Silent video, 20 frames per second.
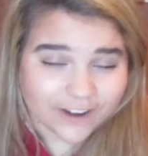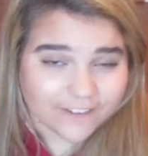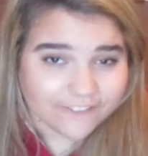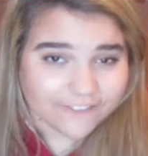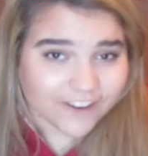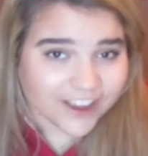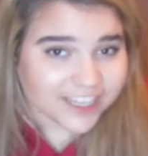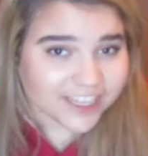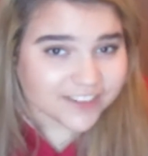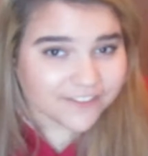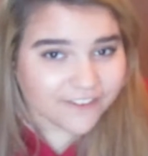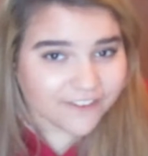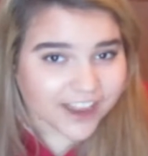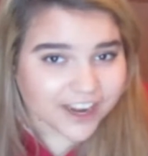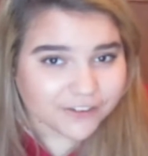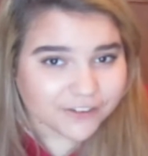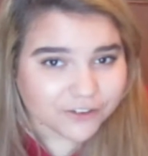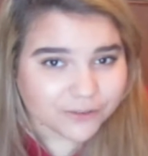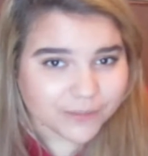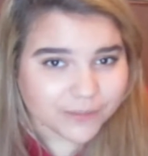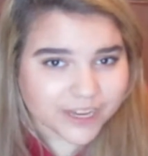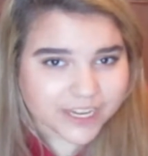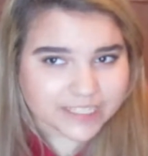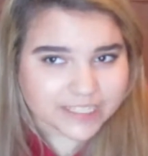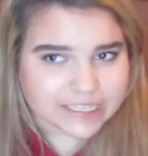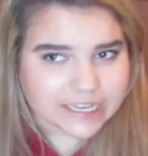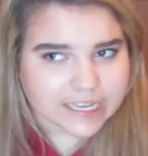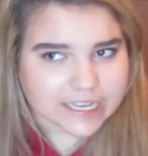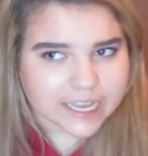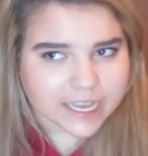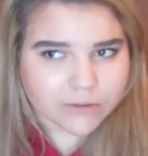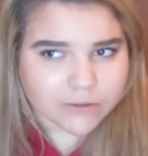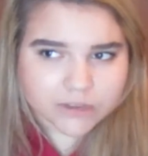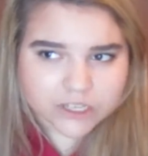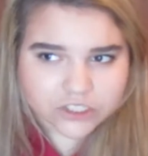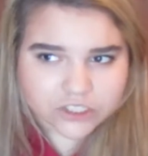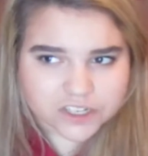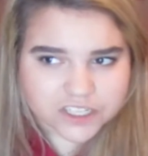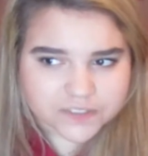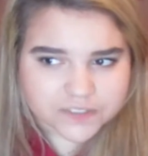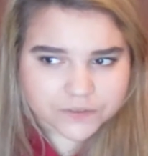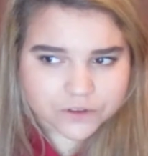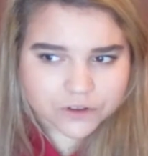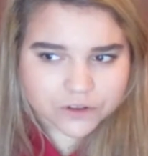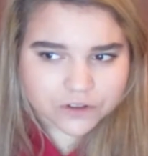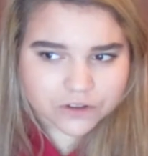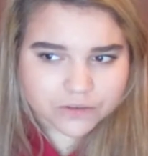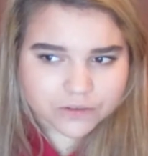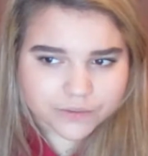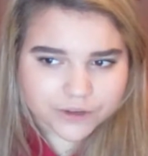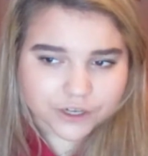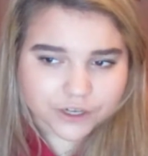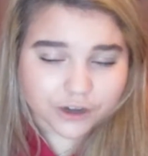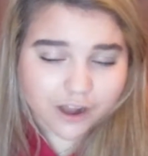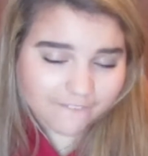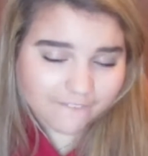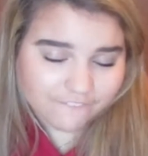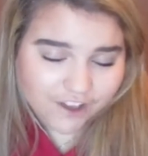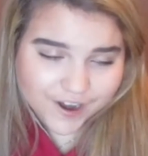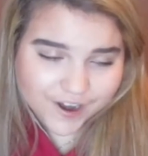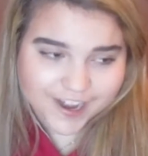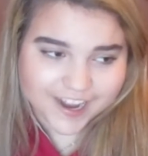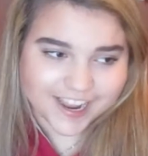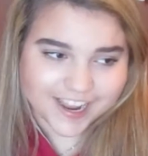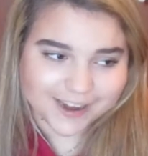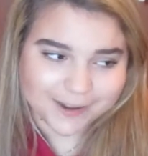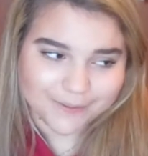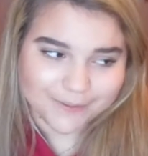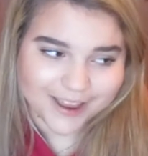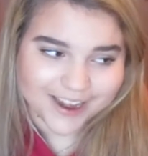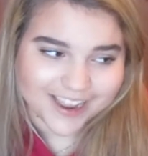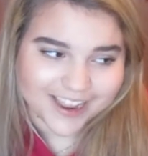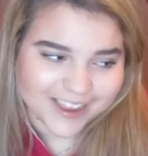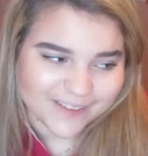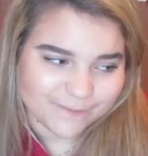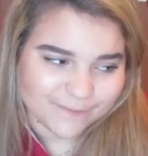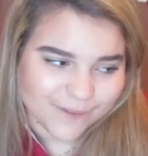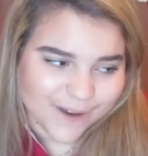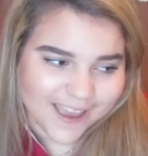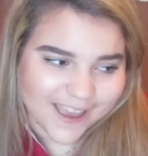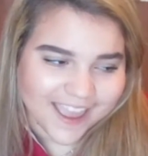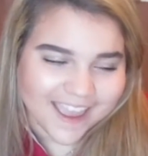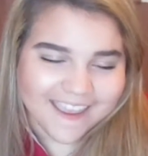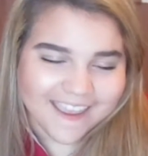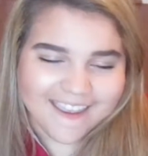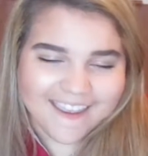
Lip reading: of fun to find roommates. It can be stressful when you're not finding anybody, but